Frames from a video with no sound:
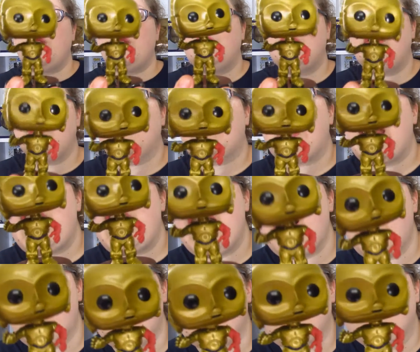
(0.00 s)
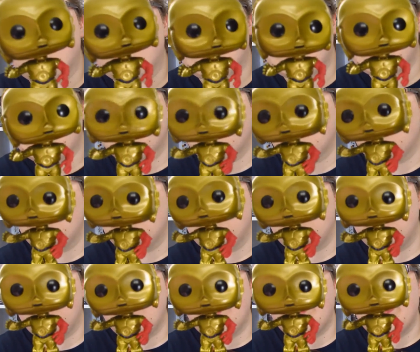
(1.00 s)
Look how freaking
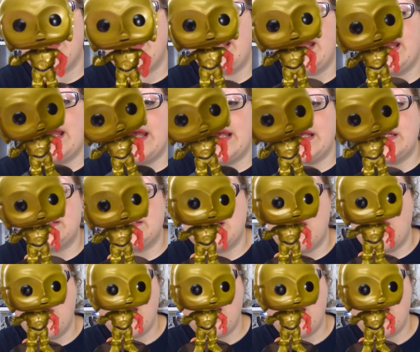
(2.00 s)
cool he is.